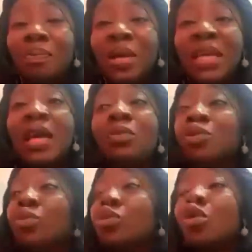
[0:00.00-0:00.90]
being
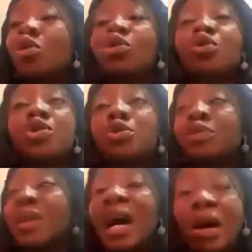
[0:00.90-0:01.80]
able to talk to
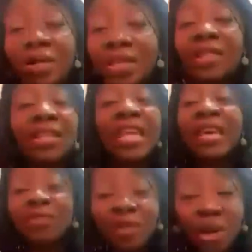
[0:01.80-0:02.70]
children outside
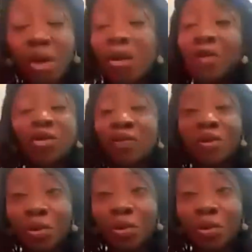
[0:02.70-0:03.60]
even the comfort of
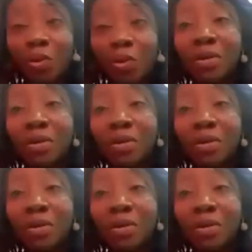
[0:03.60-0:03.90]
the school.